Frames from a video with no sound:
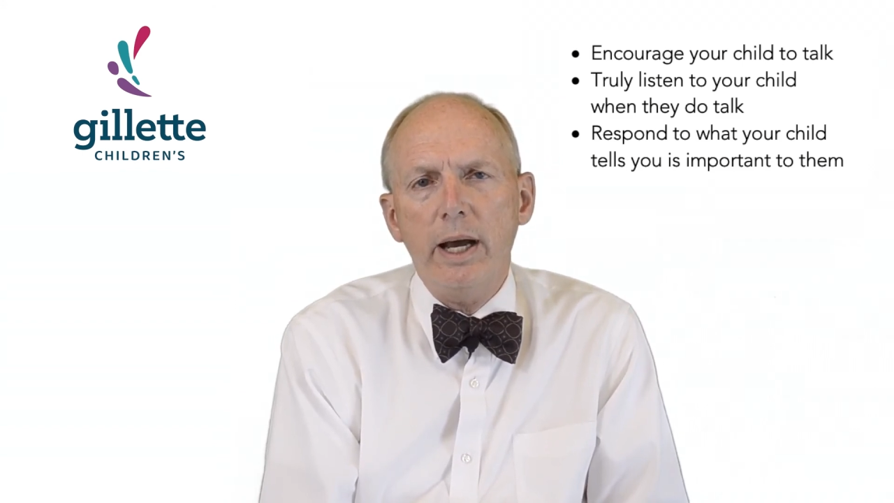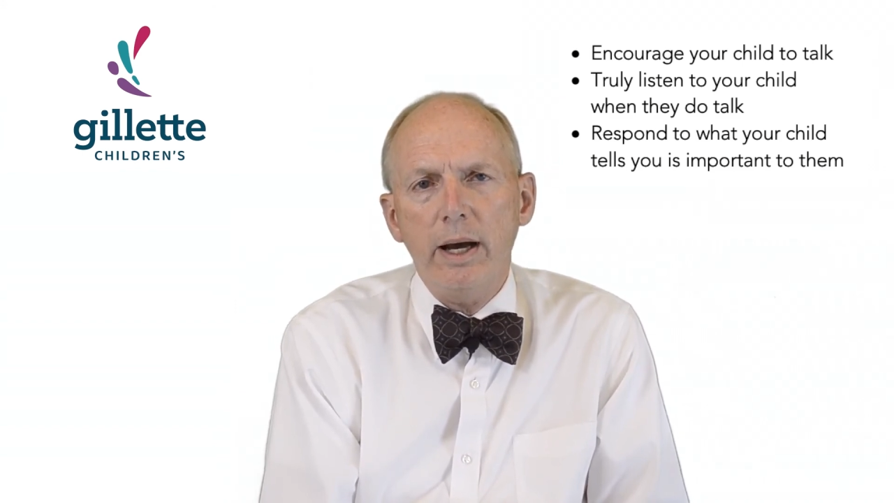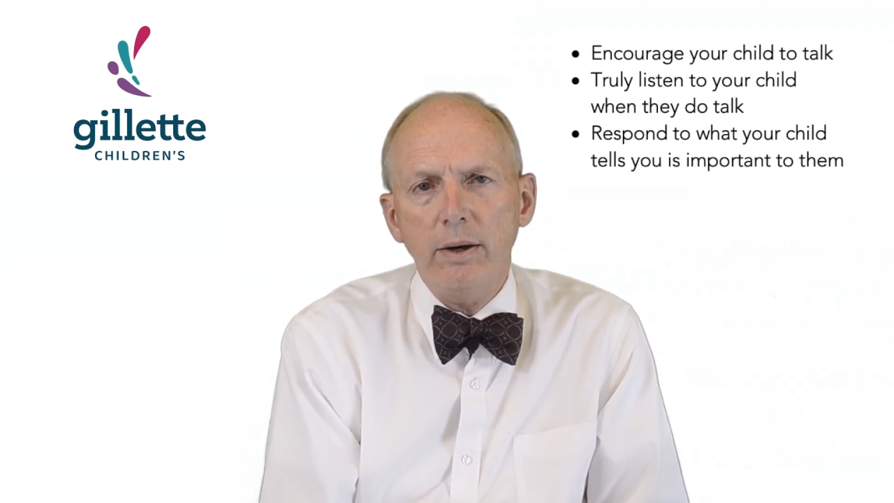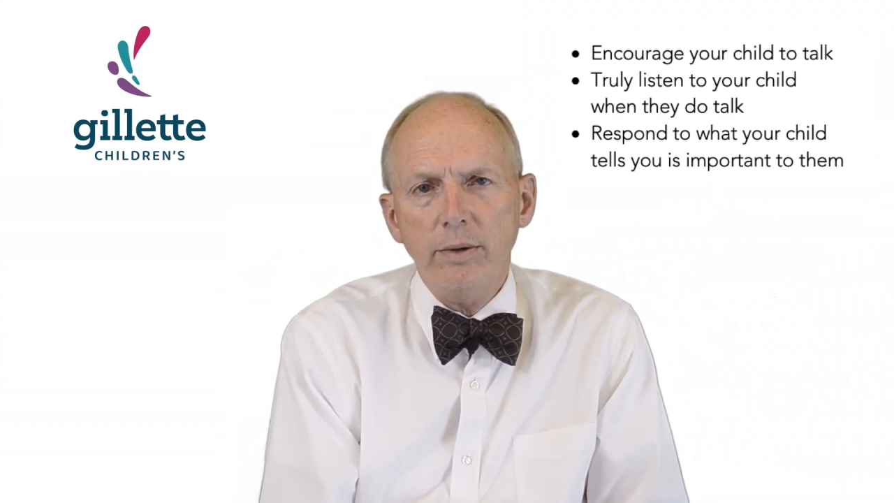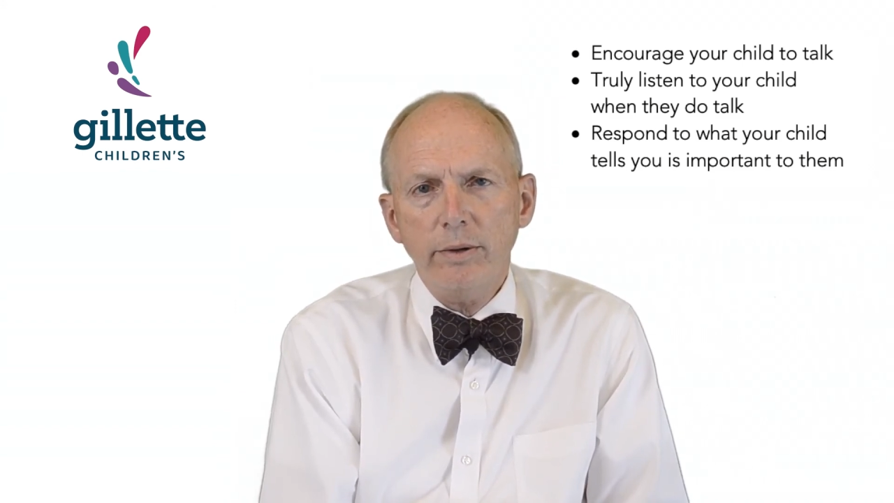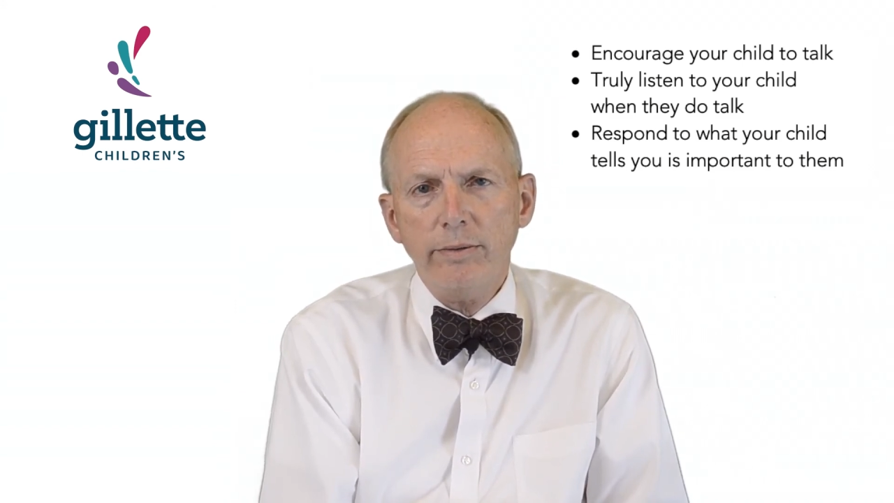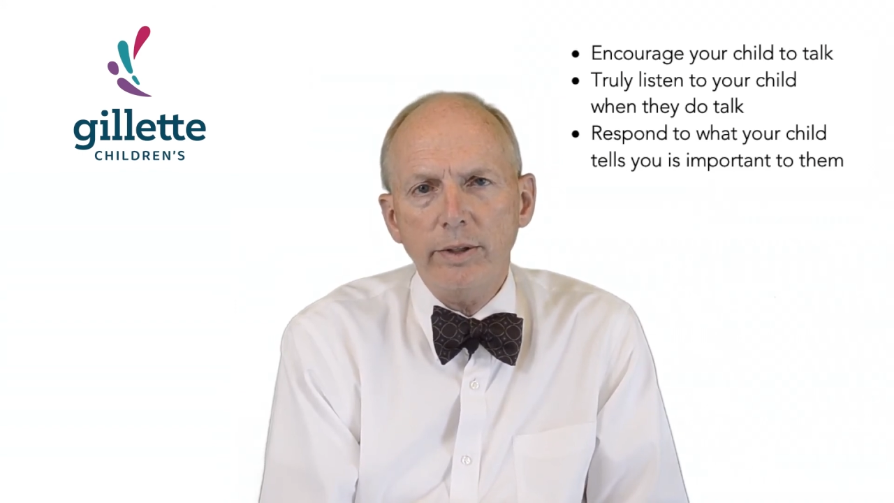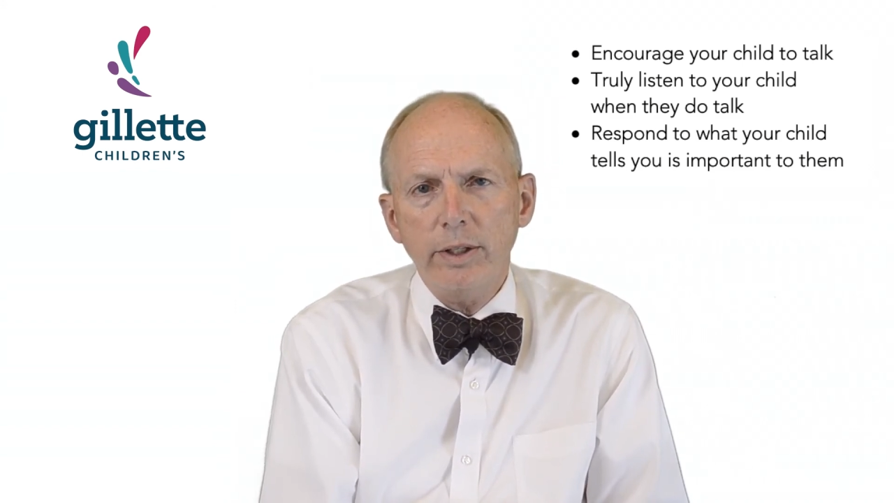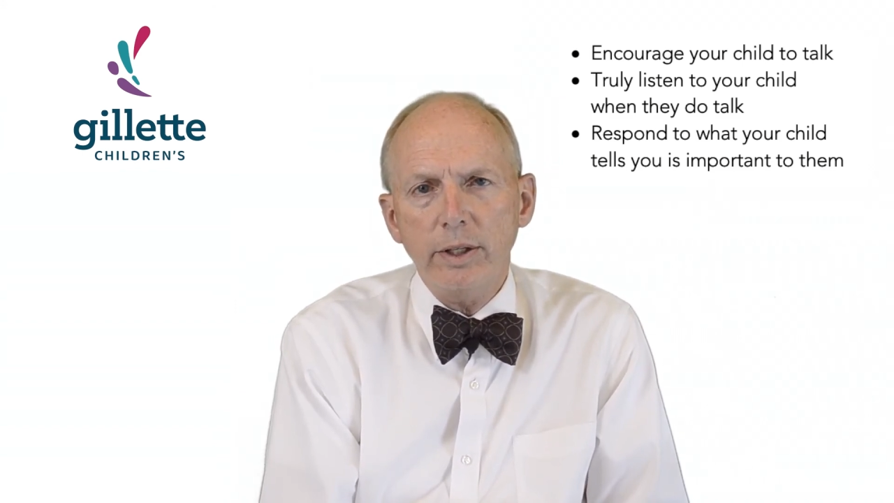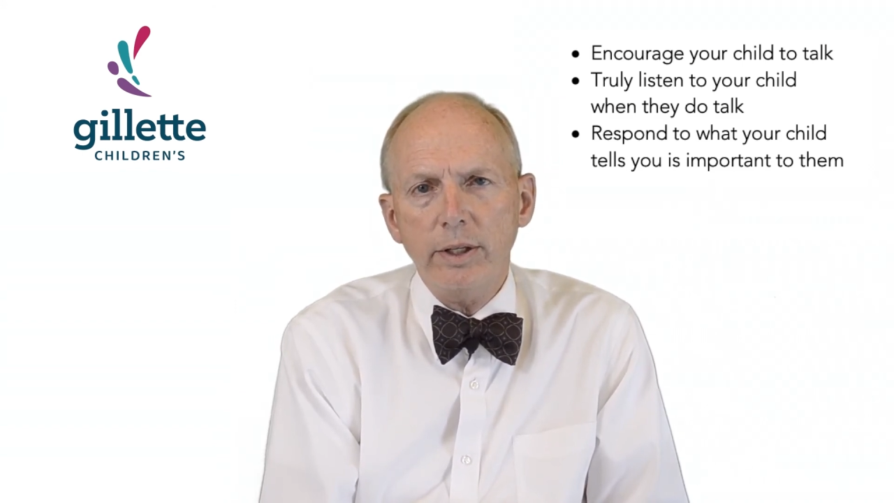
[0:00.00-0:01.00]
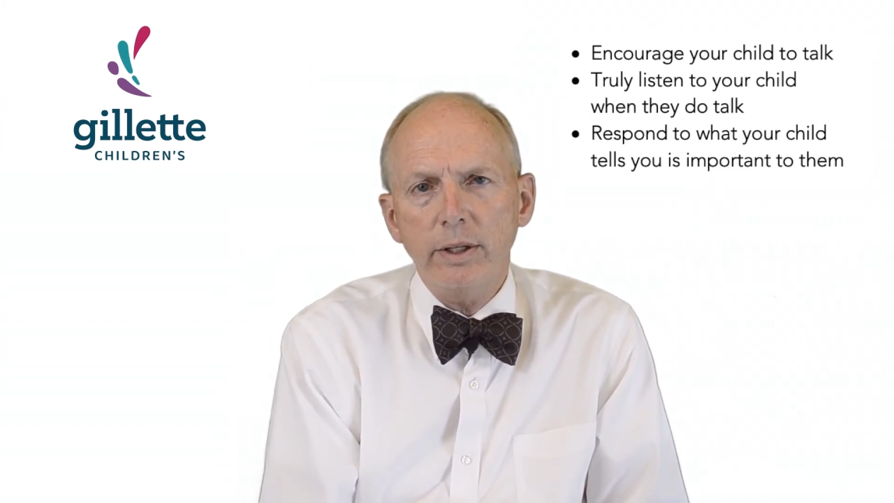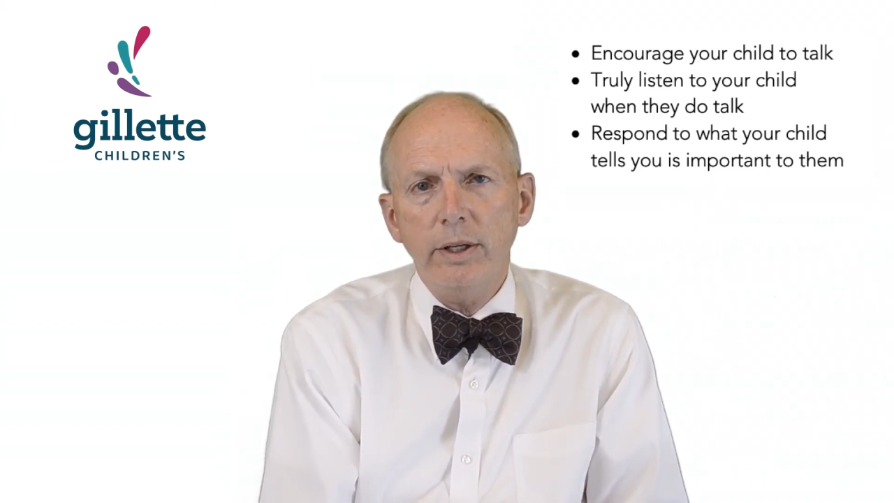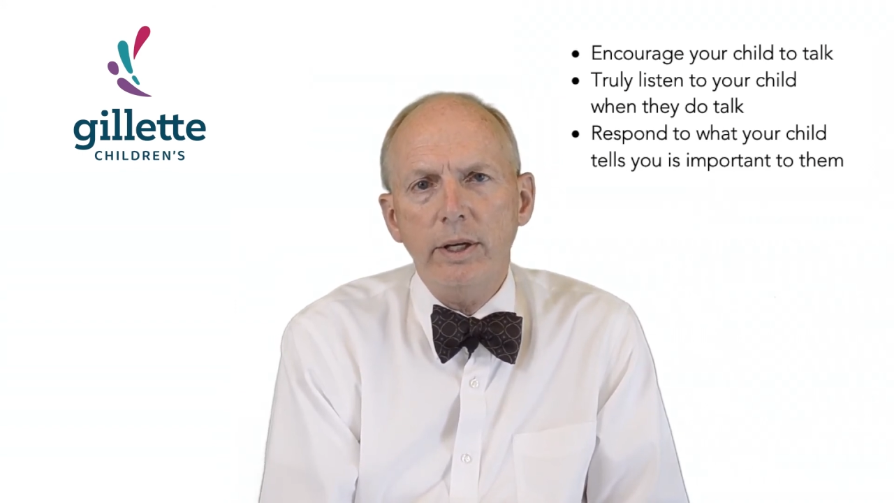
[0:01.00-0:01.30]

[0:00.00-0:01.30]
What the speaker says: how they're feeling